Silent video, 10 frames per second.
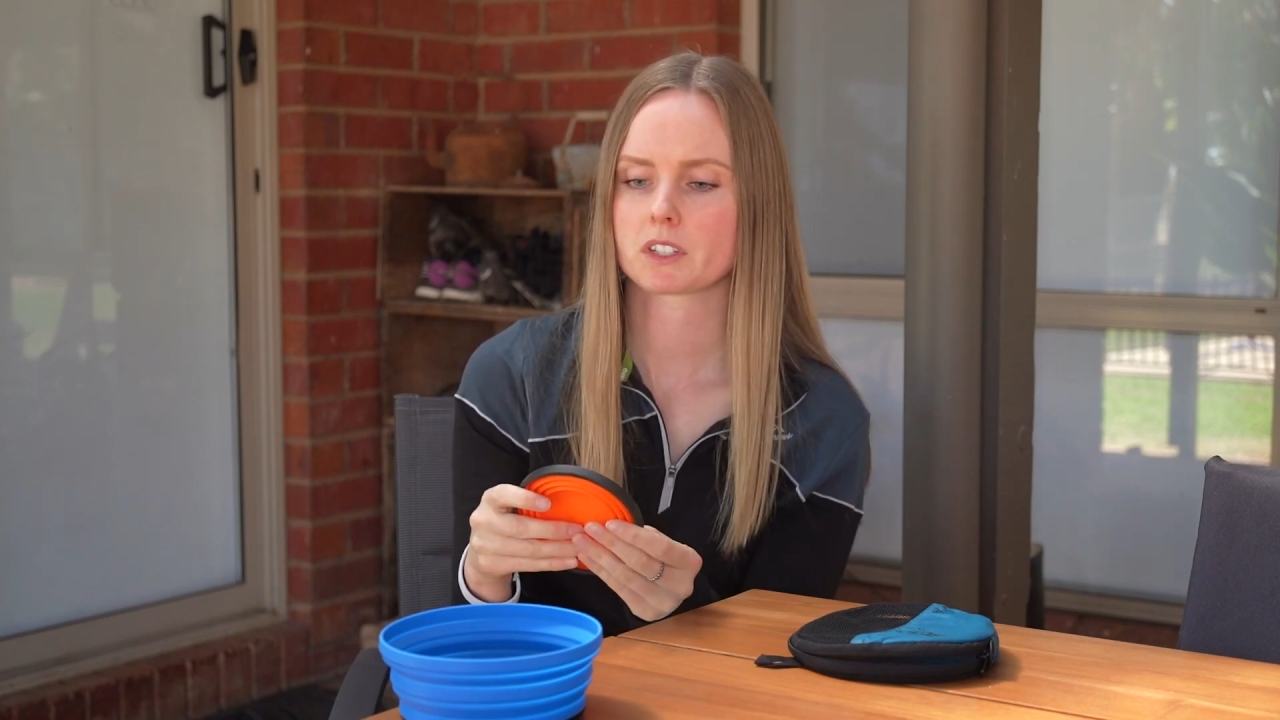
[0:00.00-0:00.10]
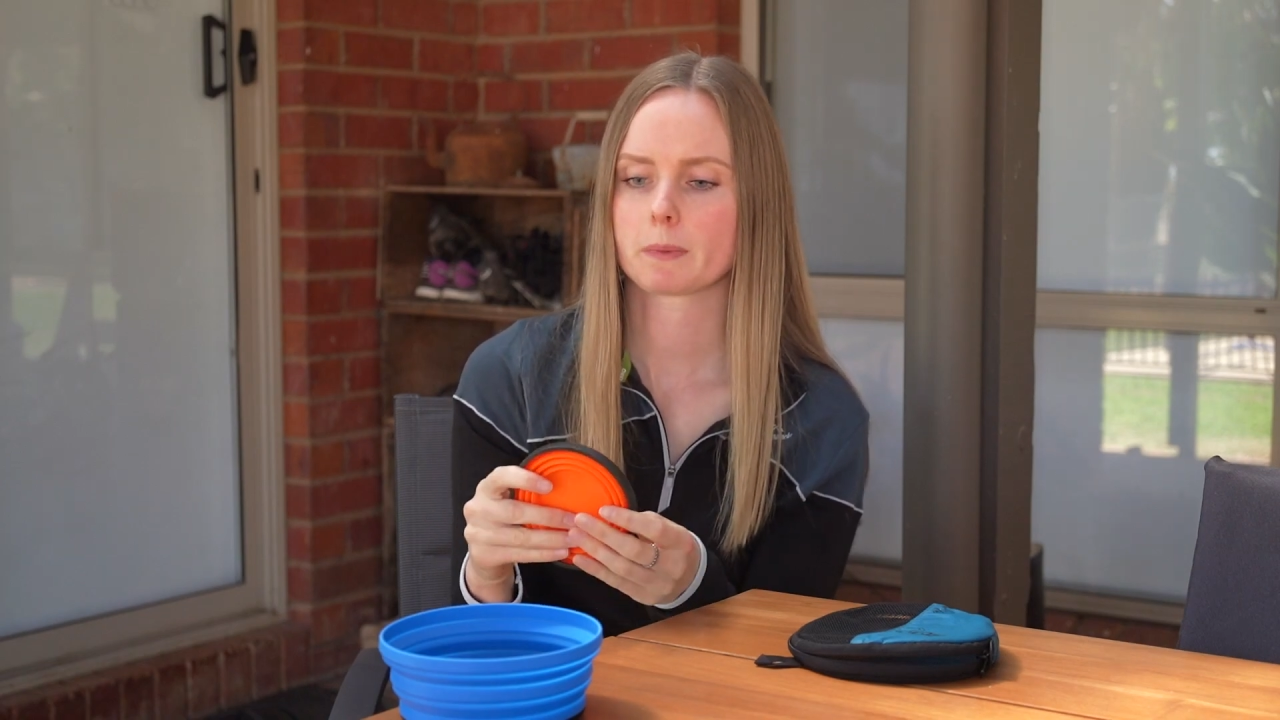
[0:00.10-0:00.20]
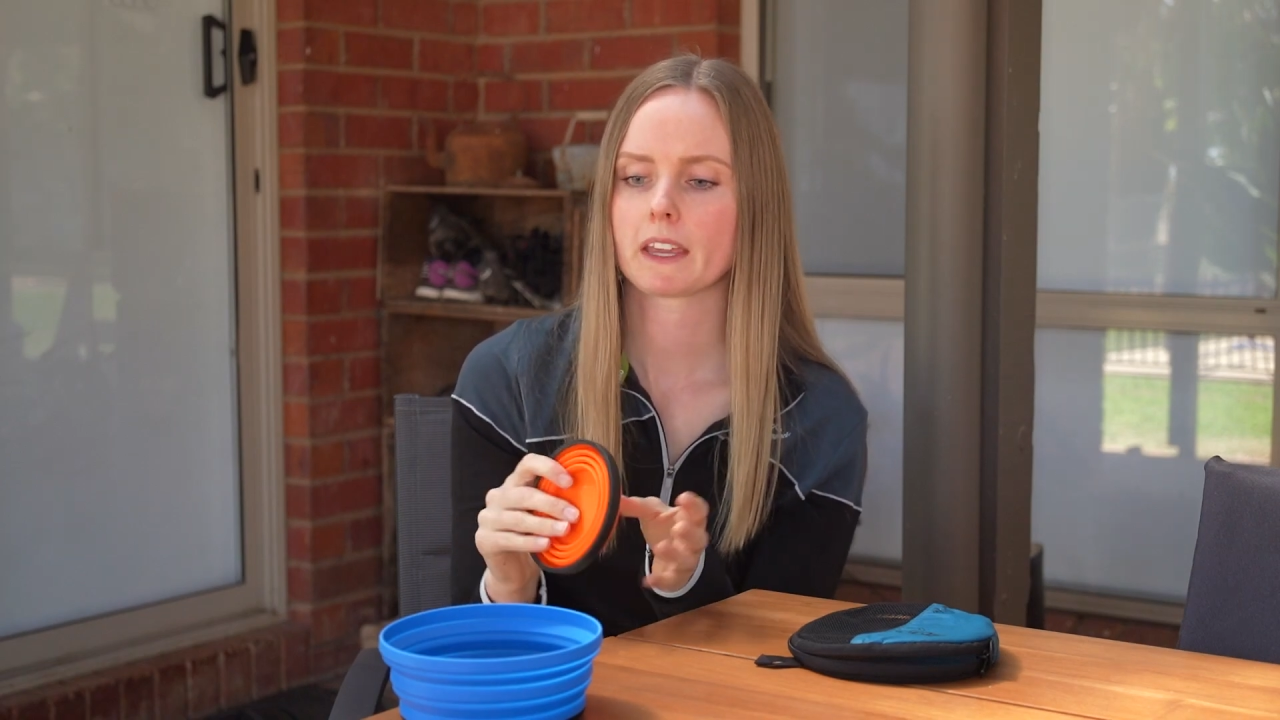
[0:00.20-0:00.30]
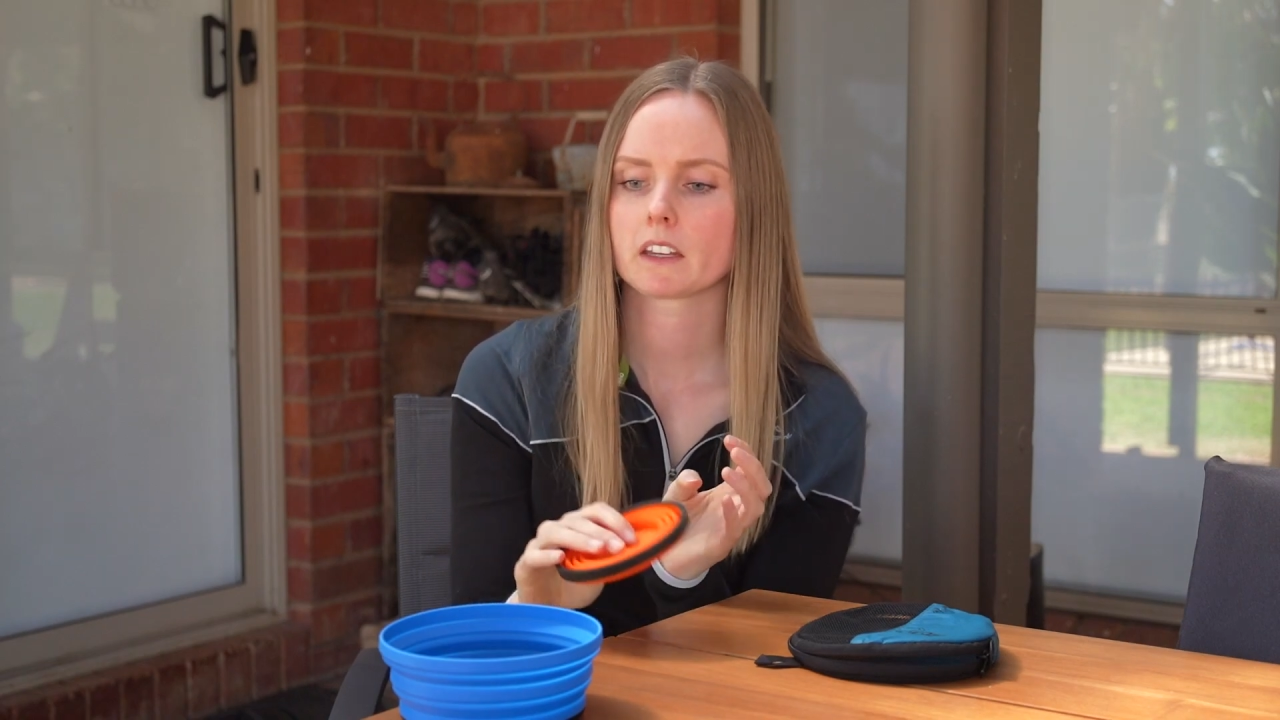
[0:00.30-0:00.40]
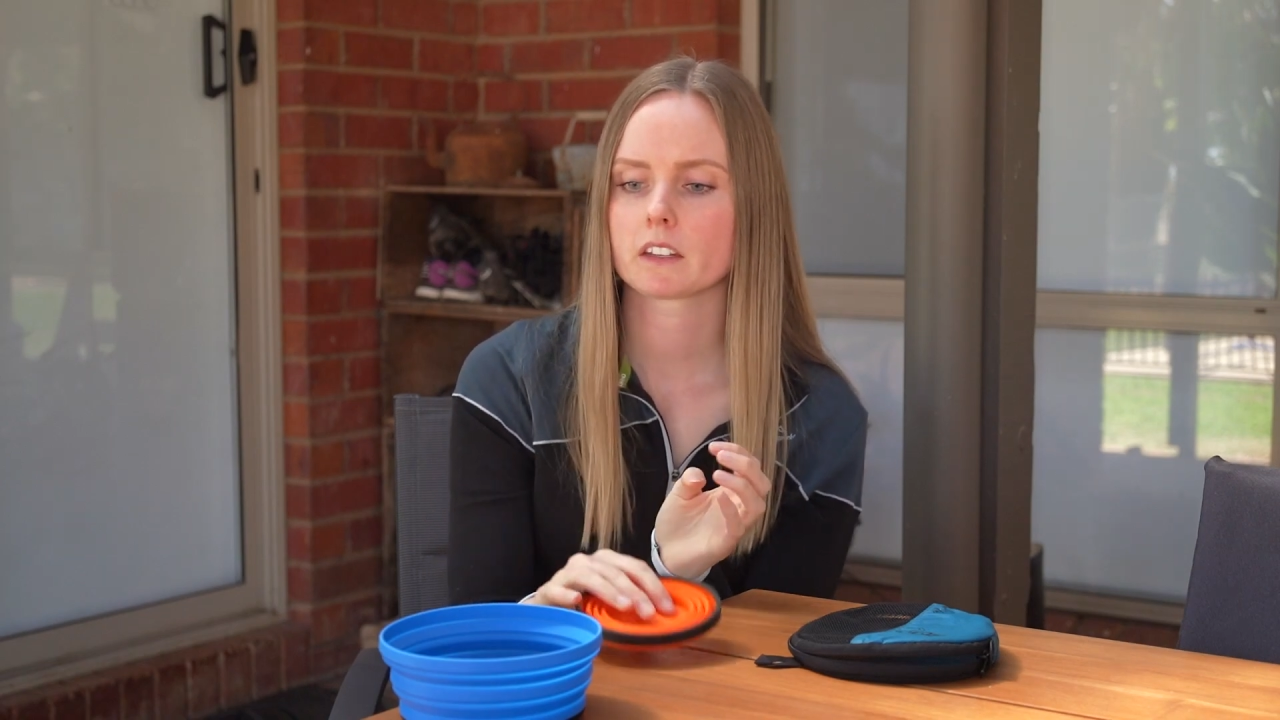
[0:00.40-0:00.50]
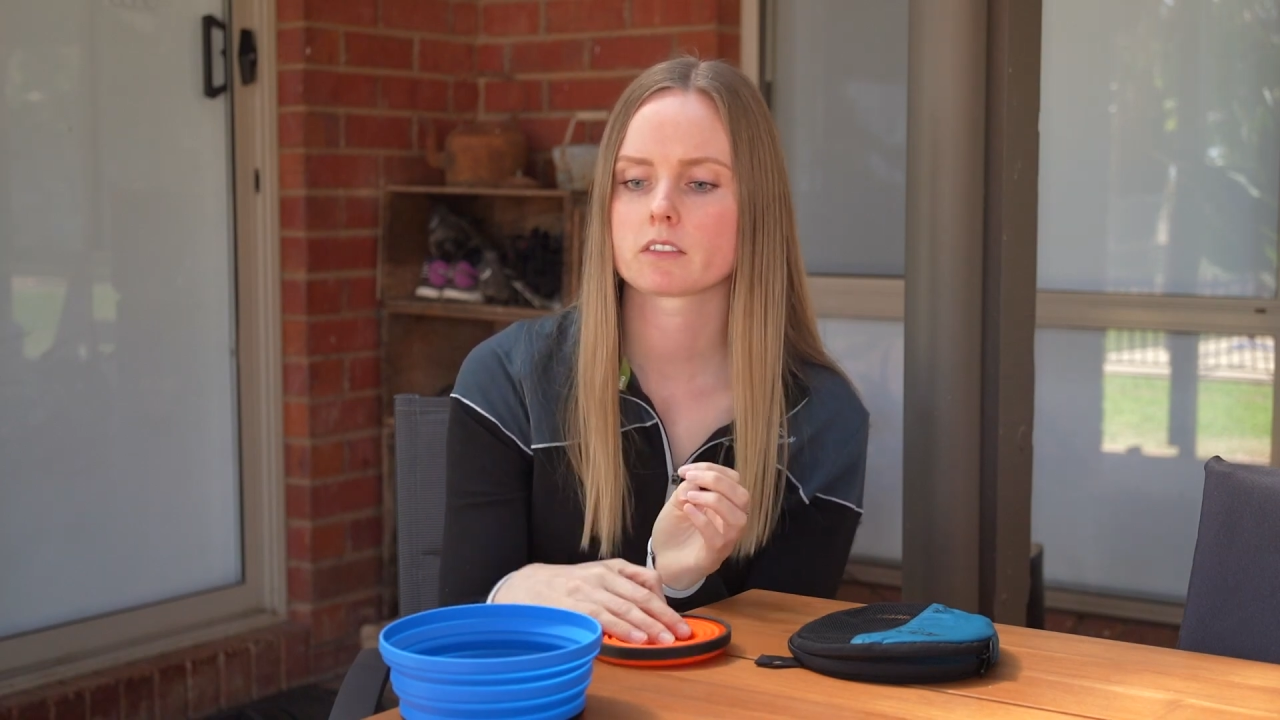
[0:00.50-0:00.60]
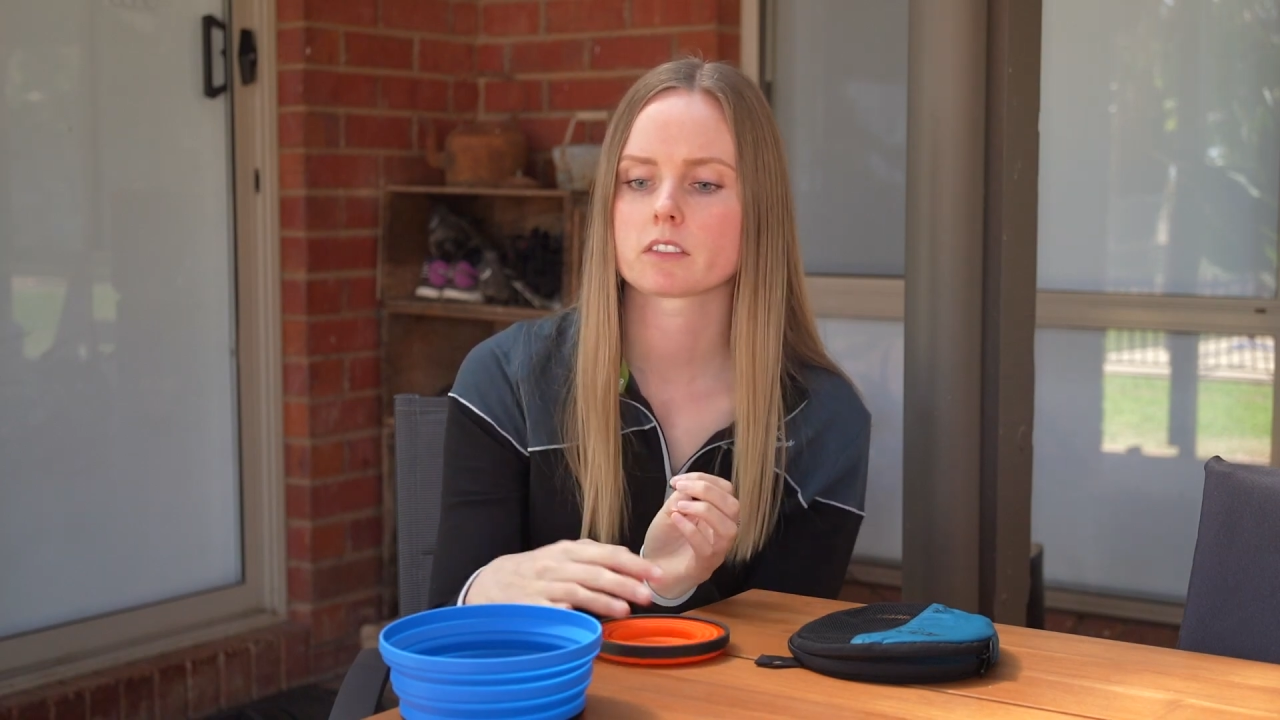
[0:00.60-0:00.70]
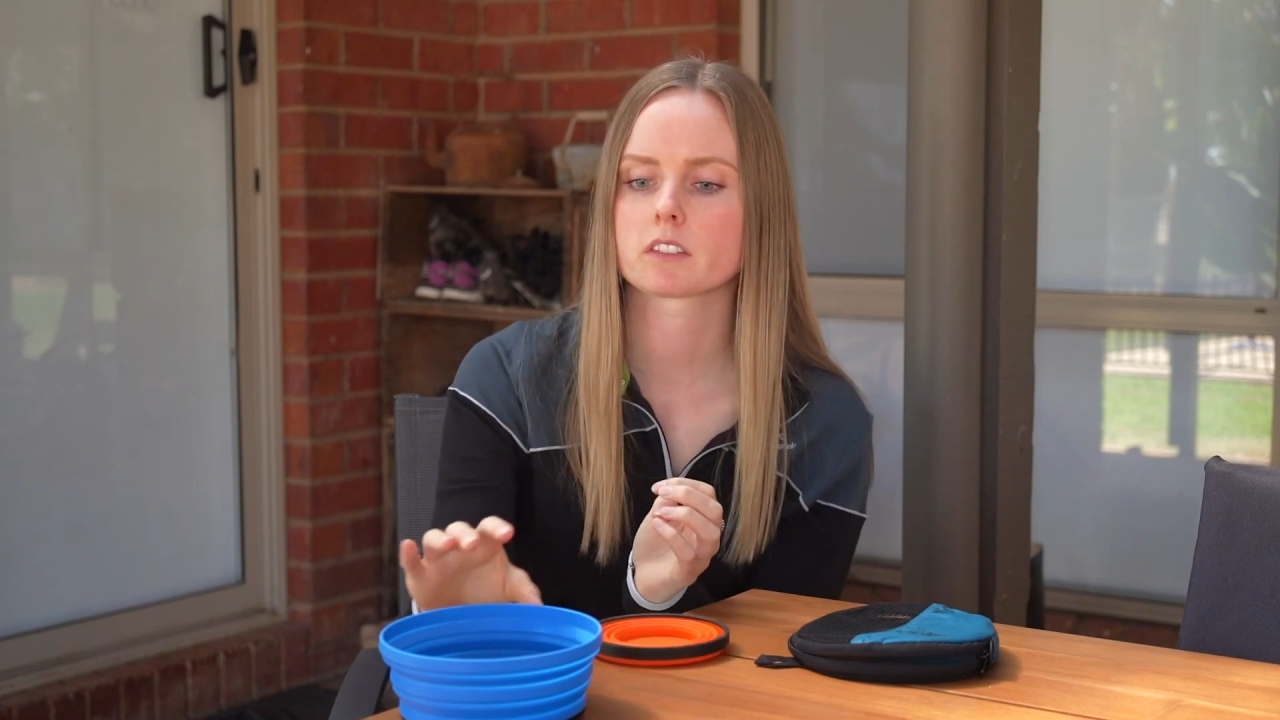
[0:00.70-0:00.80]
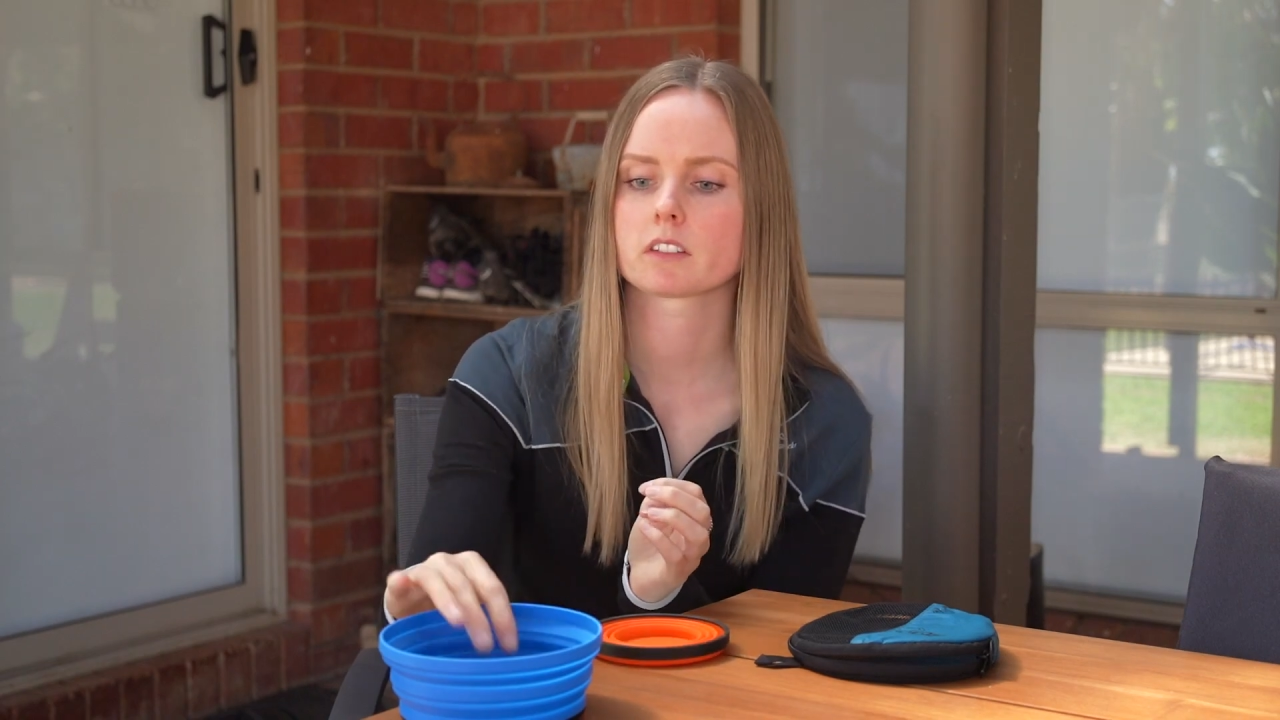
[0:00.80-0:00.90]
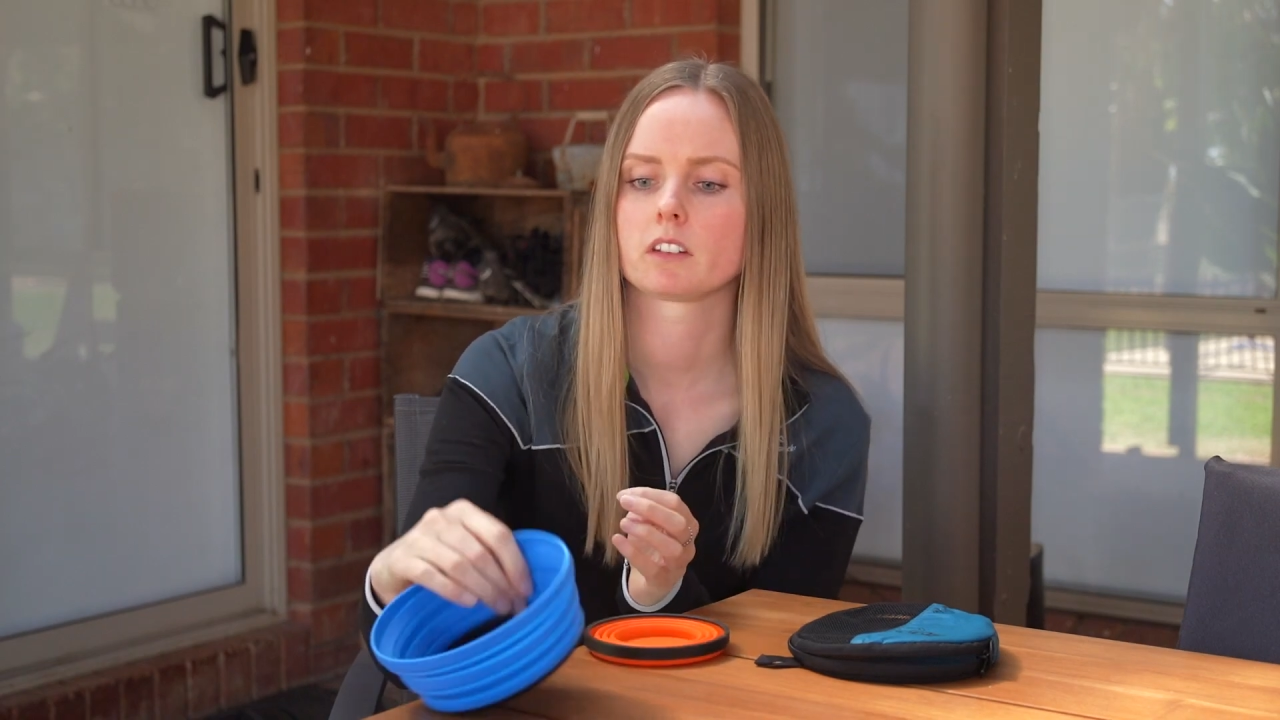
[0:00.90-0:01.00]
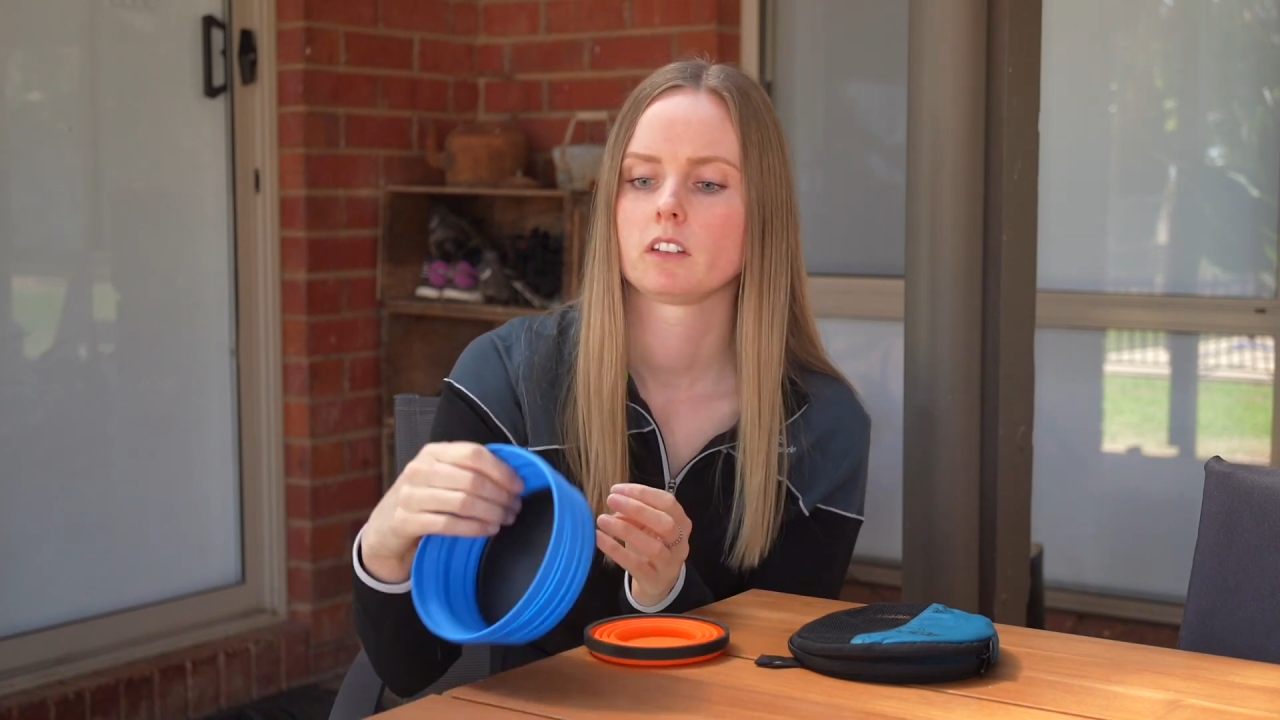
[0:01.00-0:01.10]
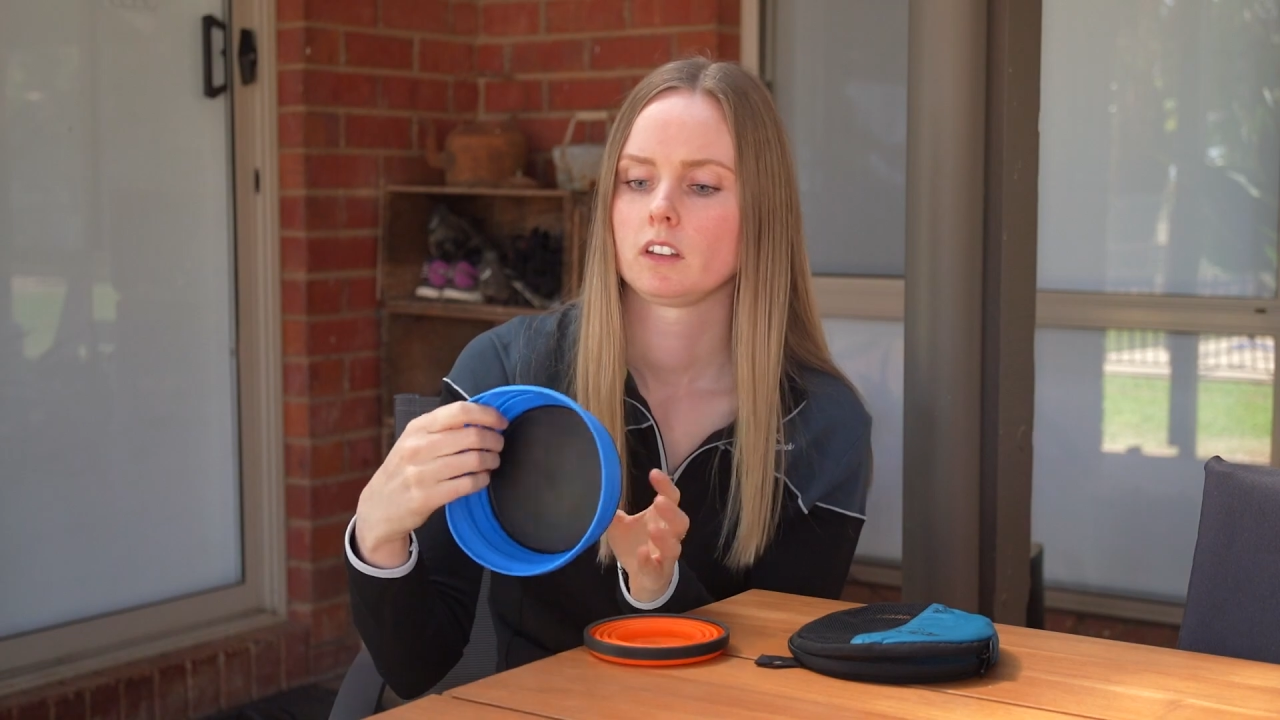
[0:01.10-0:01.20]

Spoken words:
space,